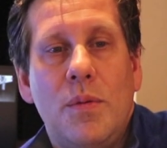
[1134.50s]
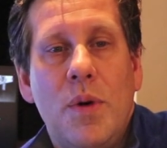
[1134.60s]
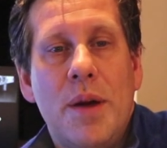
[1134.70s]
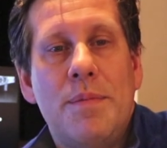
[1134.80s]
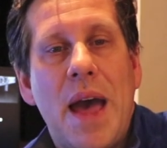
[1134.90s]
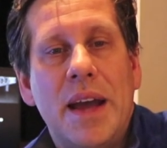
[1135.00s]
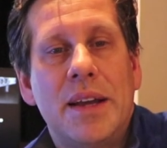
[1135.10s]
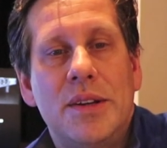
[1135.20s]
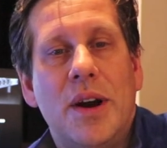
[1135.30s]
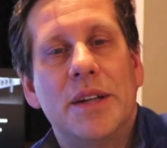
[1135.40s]
Where
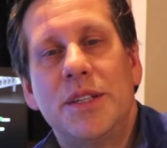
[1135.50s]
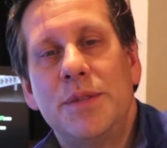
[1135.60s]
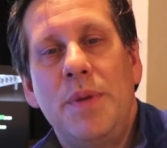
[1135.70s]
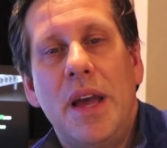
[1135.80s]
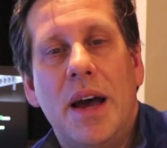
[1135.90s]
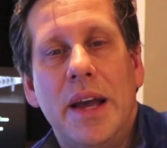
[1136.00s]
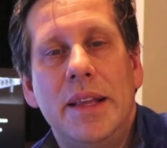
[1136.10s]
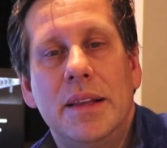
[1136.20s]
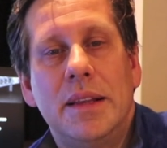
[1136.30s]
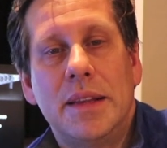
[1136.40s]
McIntosh is
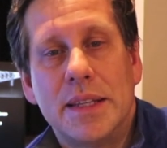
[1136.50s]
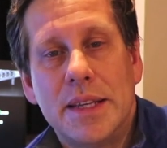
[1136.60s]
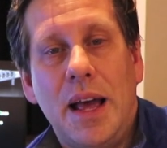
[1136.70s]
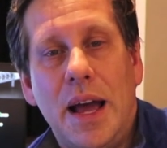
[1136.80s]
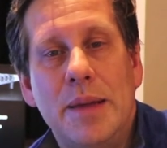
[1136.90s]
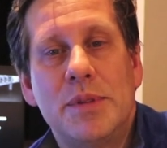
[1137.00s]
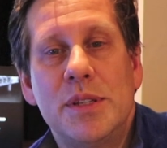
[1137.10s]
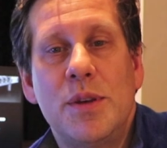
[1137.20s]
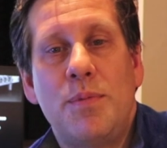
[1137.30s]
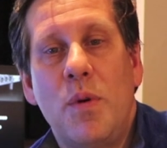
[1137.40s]
behind the times
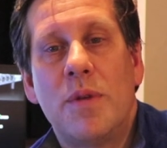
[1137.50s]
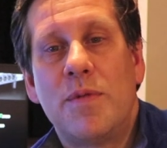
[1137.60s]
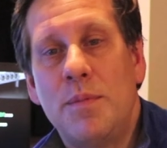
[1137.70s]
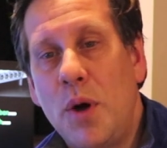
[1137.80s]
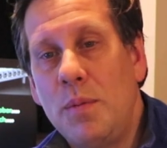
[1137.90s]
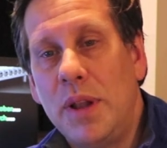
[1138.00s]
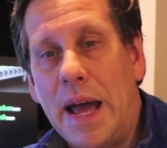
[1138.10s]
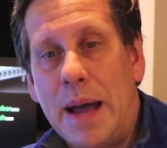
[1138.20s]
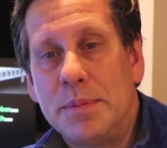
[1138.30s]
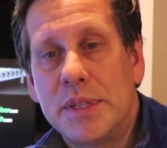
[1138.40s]
is support for mobile
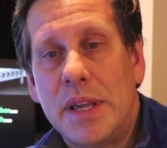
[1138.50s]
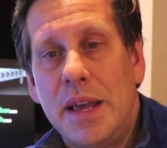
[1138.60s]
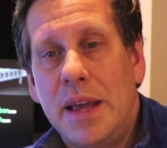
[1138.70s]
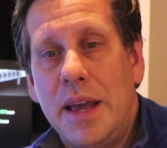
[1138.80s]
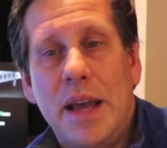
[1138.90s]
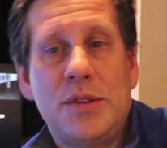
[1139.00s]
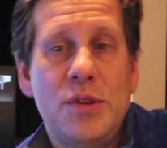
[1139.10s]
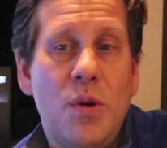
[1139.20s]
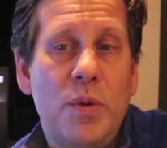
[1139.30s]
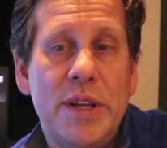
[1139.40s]
apps,
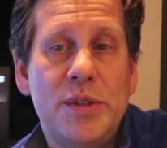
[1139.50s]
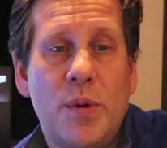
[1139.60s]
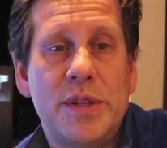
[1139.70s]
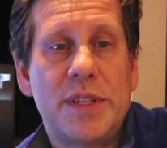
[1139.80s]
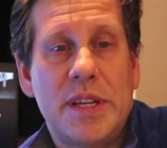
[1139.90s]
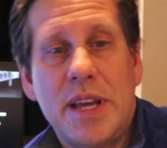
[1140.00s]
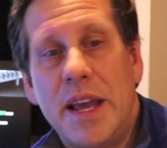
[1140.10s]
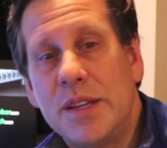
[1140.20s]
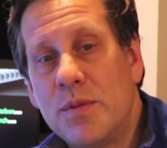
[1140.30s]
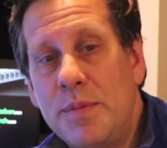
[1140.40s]
as no resource
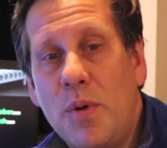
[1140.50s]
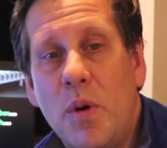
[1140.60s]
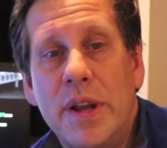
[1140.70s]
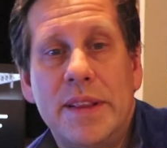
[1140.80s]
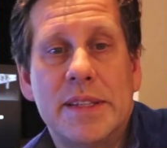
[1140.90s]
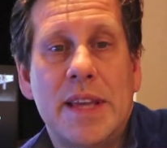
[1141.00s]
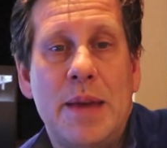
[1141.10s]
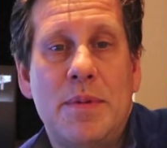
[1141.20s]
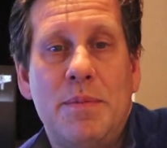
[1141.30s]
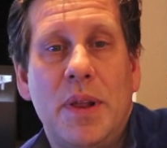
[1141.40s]
today is reporting this
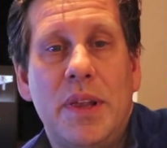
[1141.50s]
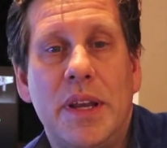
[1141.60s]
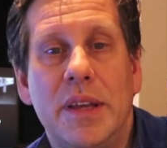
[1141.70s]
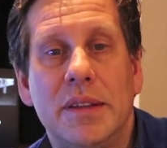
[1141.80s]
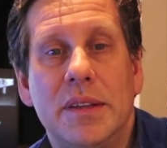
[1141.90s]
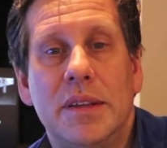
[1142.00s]
capability.